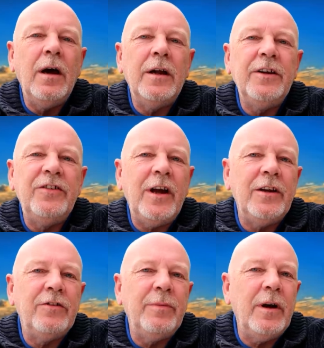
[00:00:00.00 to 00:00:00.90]
And he
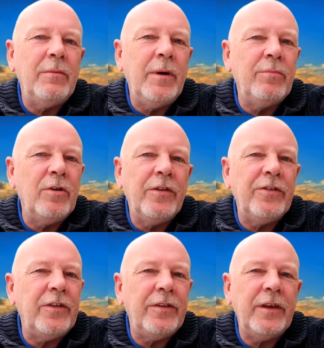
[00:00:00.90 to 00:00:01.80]
challenged me, I remember, on the
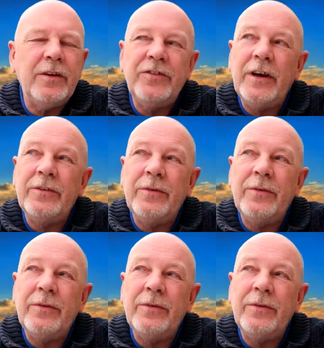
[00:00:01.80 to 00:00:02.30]
second